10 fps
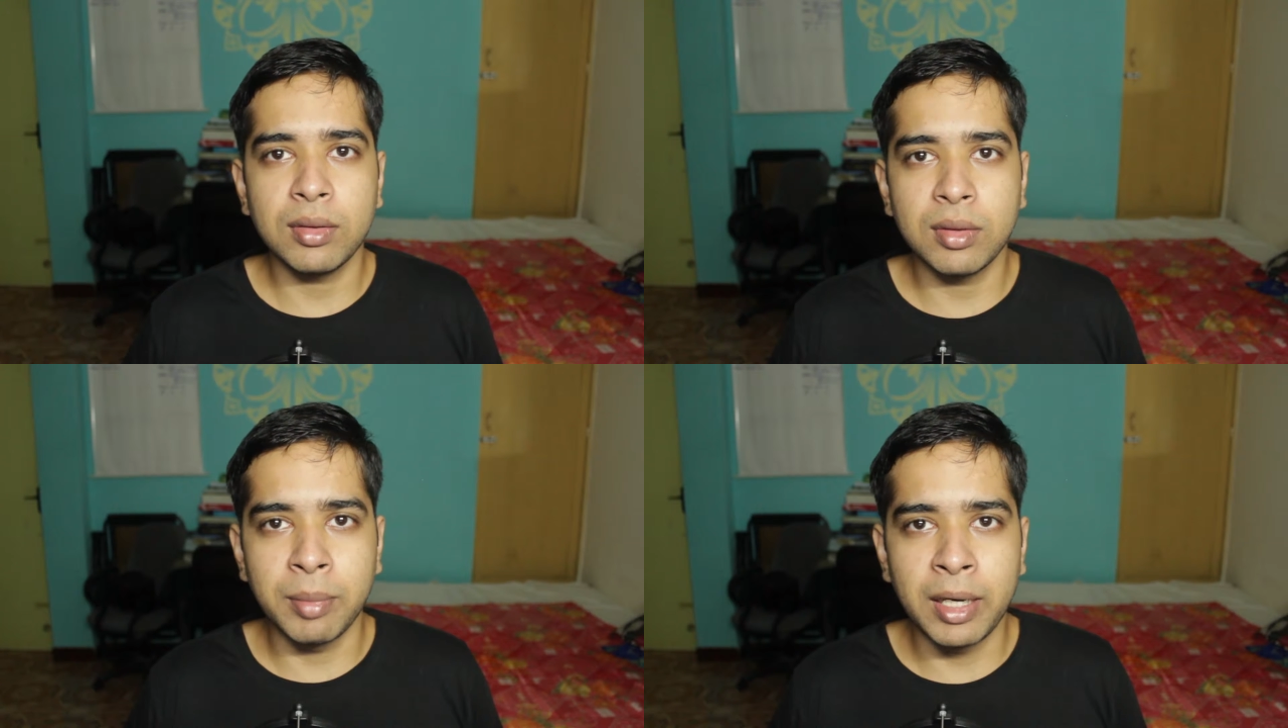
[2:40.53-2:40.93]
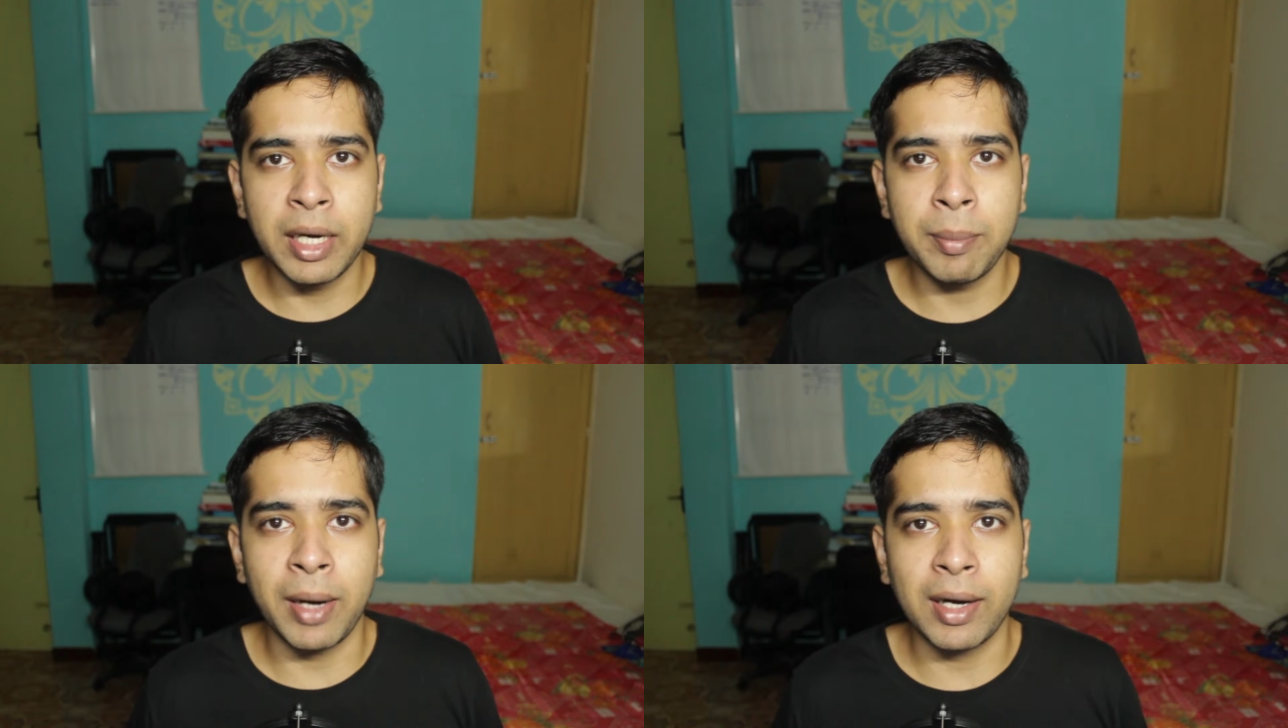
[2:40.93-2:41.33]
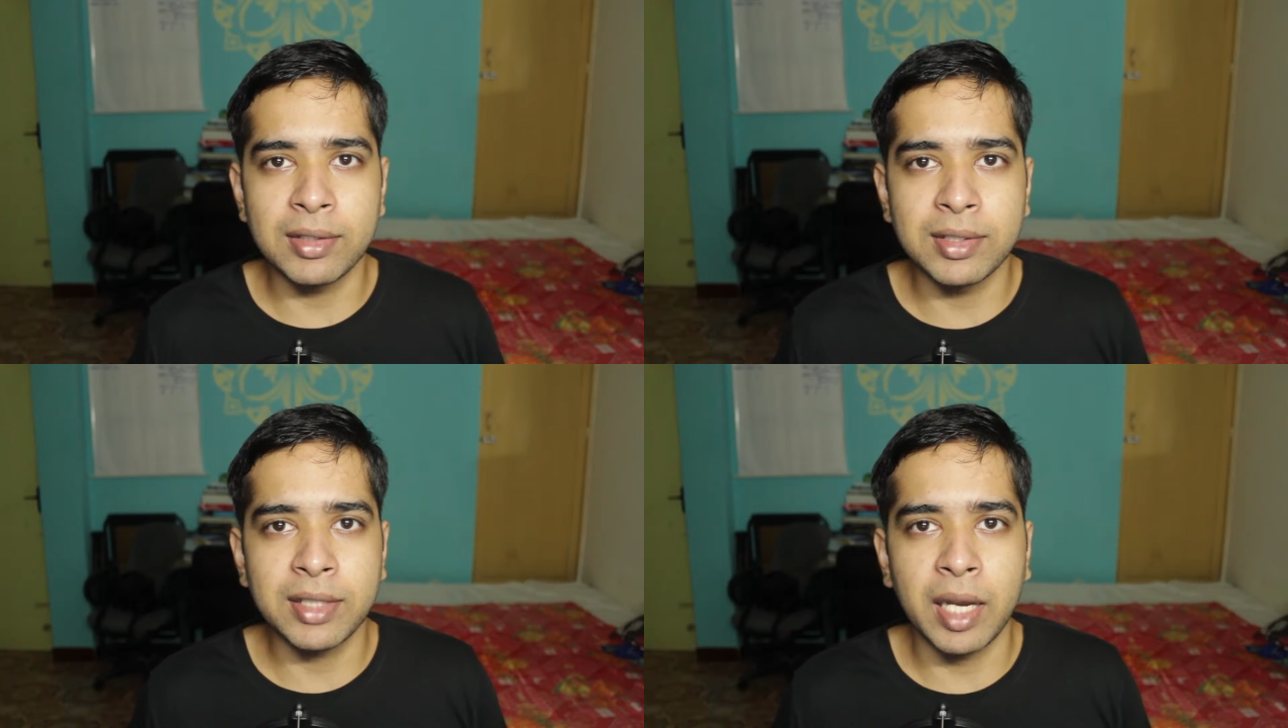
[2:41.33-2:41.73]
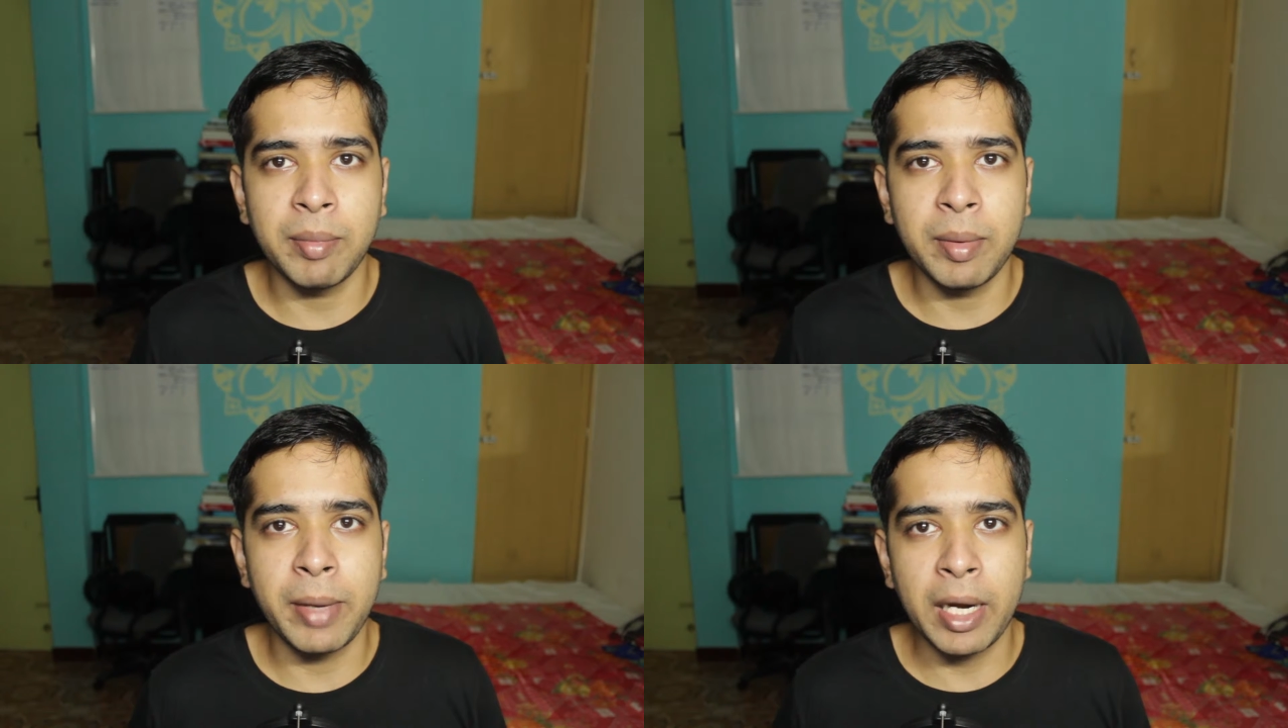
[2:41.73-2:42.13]
the military practices can
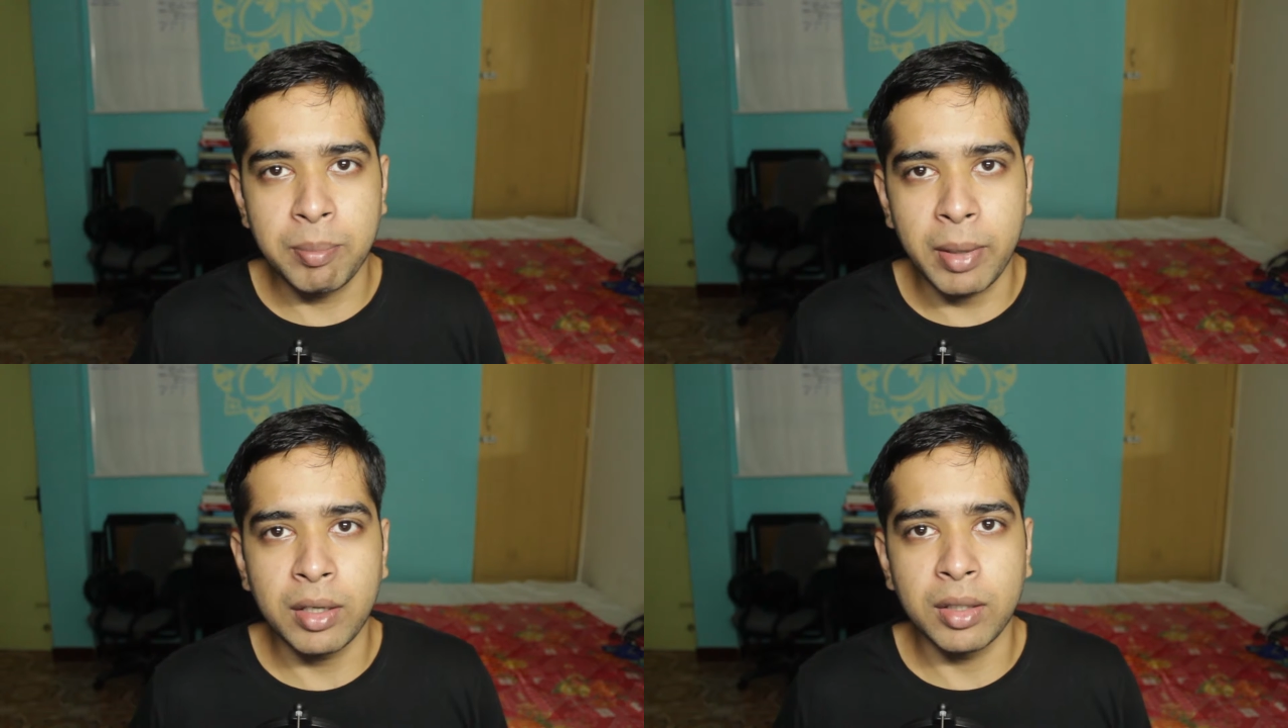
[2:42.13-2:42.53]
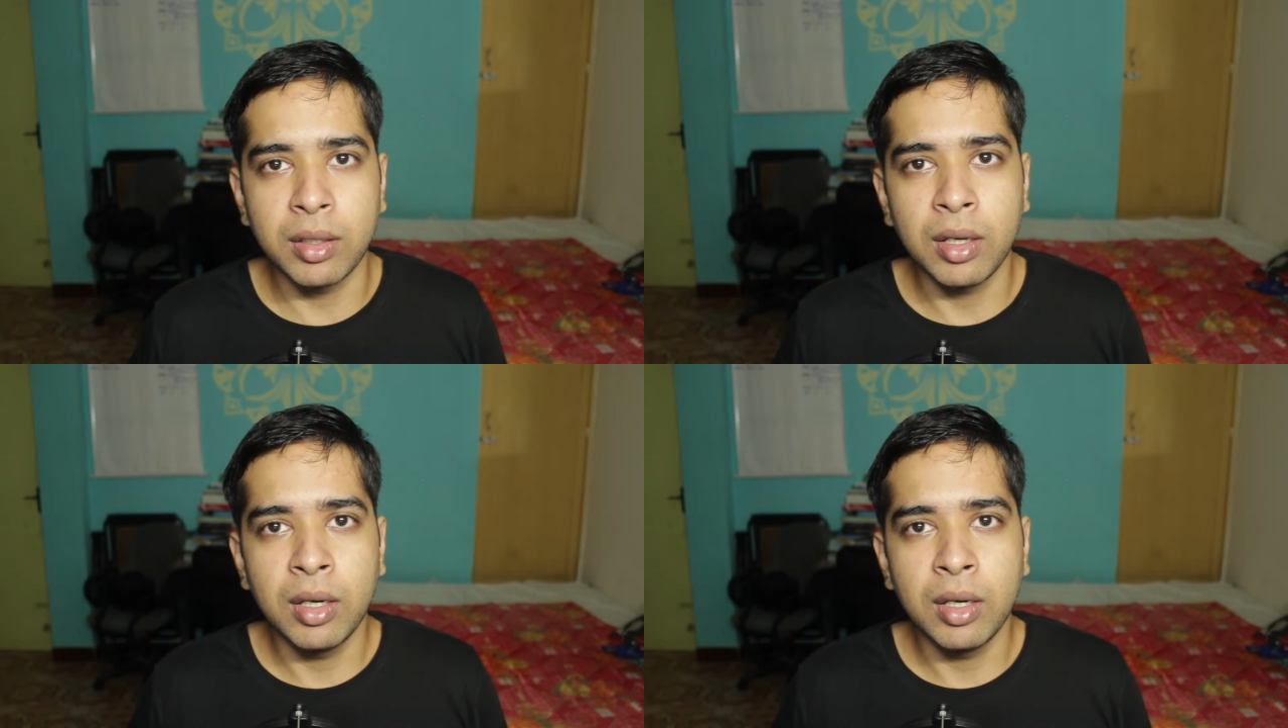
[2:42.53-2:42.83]
be made better